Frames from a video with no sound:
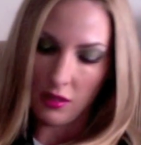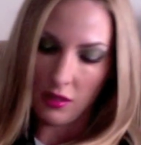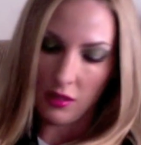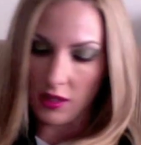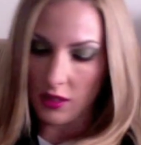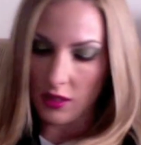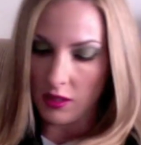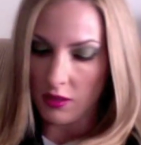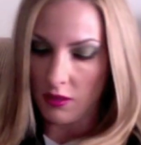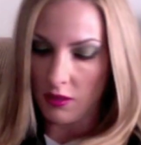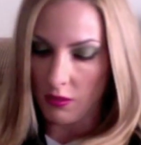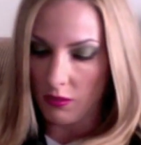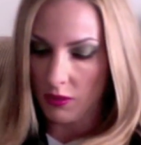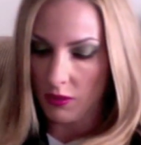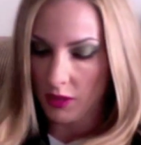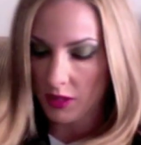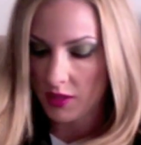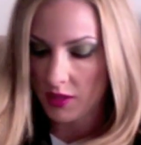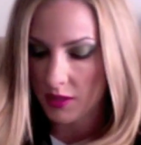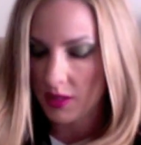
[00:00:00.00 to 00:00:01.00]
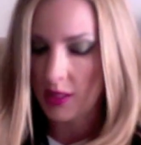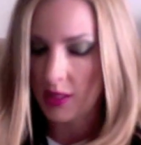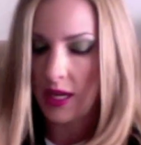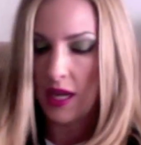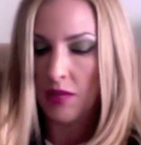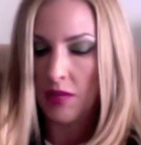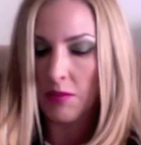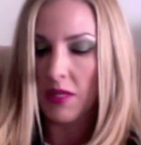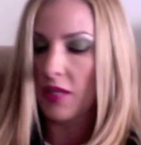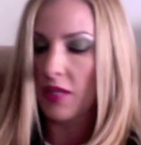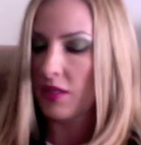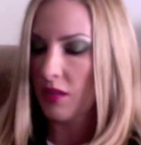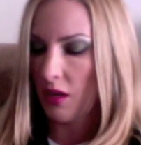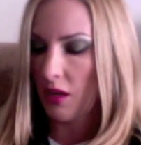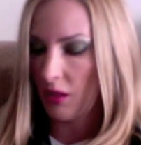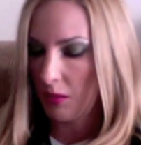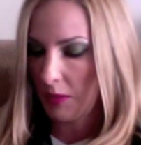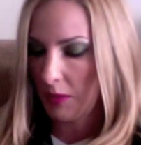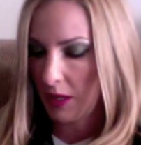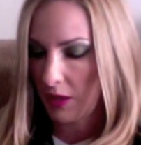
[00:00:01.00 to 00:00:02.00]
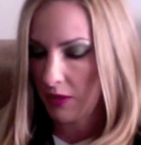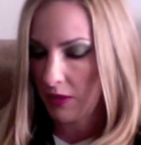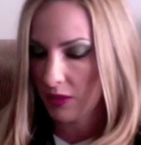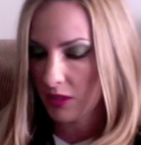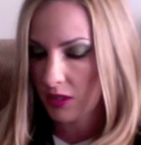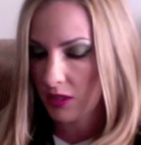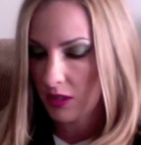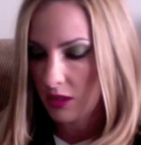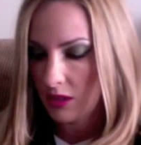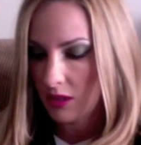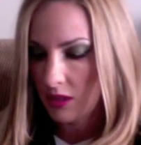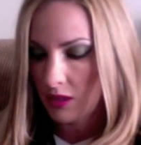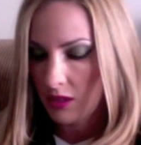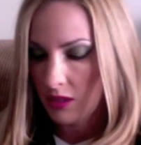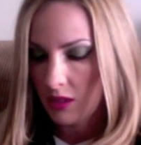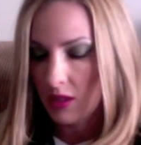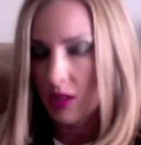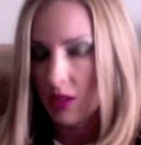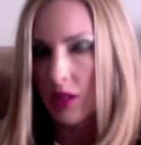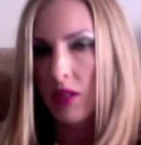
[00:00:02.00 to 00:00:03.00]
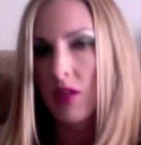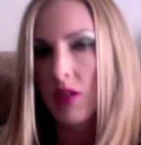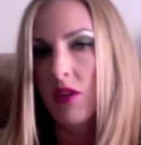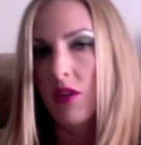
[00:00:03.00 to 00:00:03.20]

you know, because anatomy is all about, you know,